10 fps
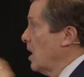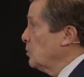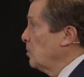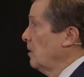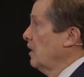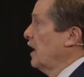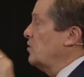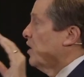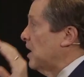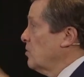a hospital, an
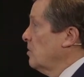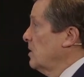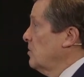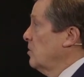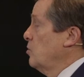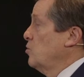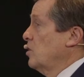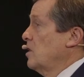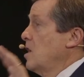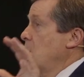educational
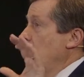institution,